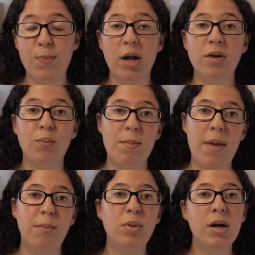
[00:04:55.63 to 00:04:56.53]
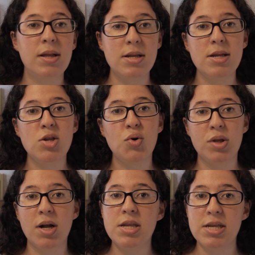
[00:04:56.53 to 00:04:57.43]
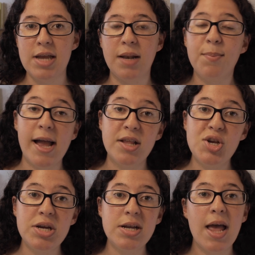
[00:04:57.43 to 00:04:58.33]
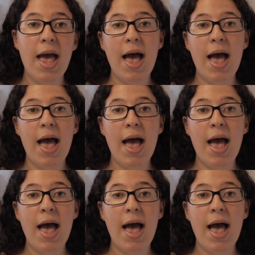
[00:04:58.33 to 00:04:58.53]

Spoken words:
but remember, this is your Dutch state pension,